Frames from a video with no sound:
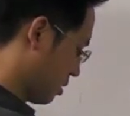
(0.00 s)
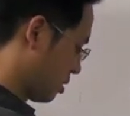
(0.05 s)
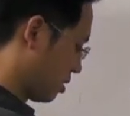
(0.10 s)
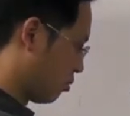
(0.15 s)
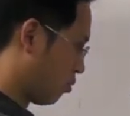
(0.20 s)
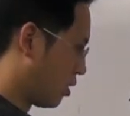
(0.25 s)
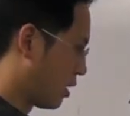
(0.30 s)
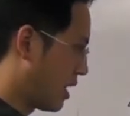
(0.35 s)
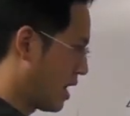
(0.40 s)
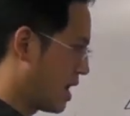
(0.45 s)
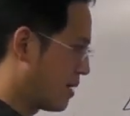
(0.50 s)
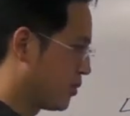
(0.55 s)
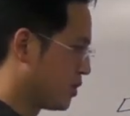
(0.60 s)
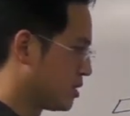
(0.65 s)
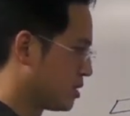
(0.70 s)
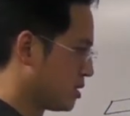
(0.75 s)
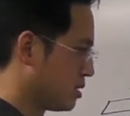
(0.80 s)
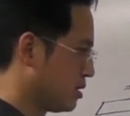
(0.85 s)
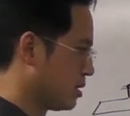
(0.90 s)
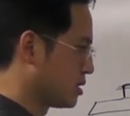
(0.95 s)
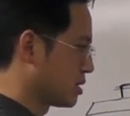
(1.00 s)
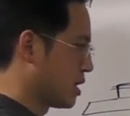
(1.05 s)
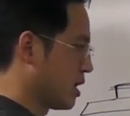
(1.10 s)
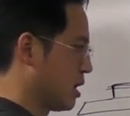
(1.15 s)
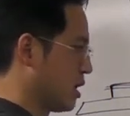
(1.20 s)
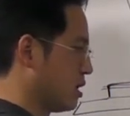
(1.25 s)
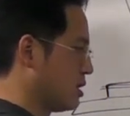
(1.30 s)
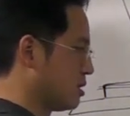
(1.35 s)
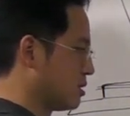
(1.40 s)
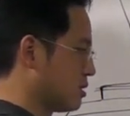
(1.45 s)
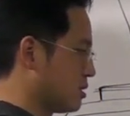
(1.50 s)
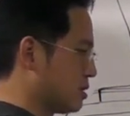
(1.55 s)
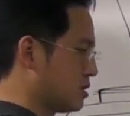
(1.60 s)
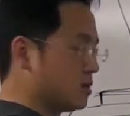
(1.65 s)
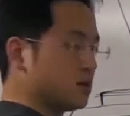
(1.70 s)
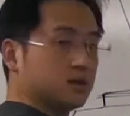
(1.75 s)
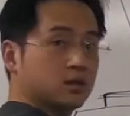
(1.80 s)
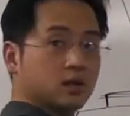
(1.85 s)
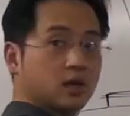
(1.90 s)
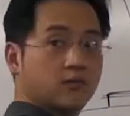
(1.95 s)
What happens in this case,
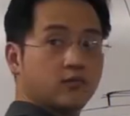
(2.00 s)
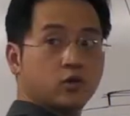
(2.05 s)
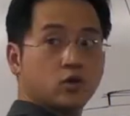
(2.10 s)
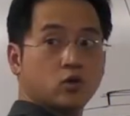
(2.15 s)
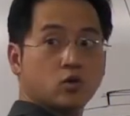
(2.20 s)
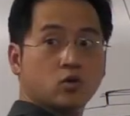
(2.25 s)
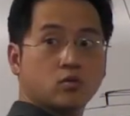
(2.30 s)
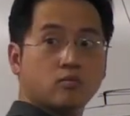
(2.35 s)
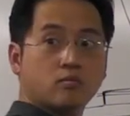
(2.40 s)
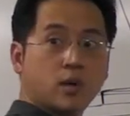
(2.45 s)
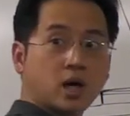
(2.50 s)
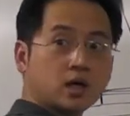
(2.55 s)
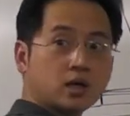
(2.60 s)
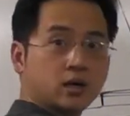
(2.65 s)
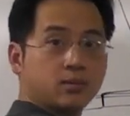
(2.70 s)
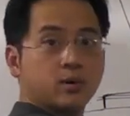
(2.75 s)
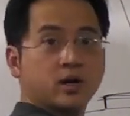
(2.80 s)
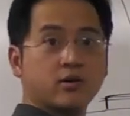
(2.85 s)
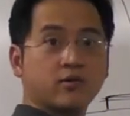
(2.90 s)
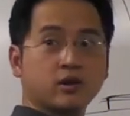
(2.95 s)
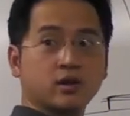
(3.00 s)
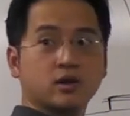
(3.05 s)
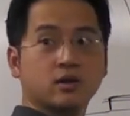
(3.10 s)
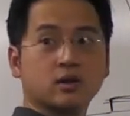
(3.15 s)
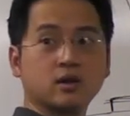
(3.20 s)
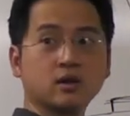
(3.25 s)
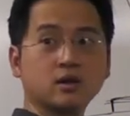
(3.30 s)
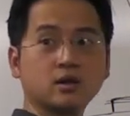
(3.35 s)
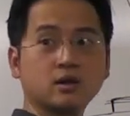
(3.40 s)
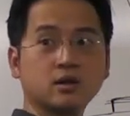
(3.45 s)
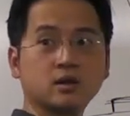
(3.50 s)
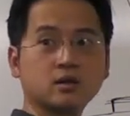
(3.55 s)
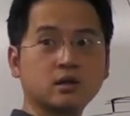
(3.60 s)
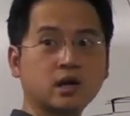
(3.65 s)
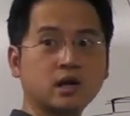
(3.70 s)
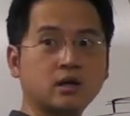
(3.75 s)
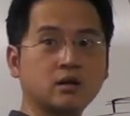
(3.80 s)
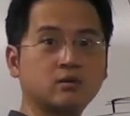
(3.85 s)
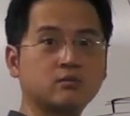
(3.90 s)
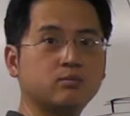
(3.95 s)
if you muck up everything and
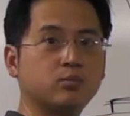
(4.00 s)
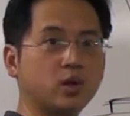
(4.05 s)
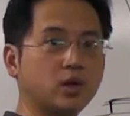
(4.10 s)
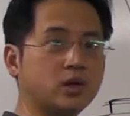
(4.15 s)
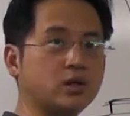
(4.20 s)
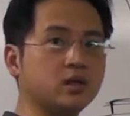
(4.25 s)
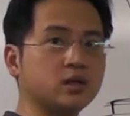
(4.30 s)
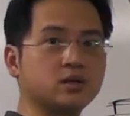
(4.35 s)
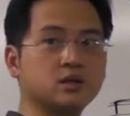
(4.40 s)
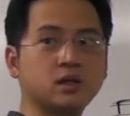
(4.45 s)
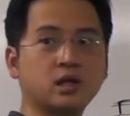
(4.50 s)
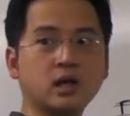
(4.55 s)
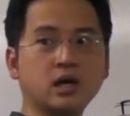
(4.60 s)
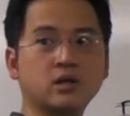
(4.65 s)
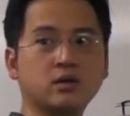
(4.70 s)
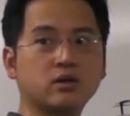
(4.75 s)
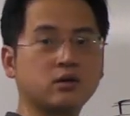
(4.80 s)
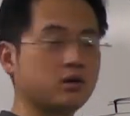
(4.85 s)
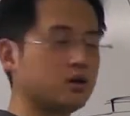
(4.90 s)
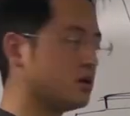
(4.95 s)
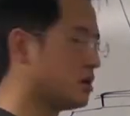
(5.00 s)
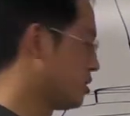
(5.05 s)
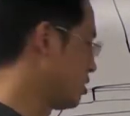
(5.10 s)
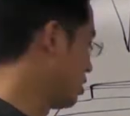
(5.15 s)
kind of blend it together, is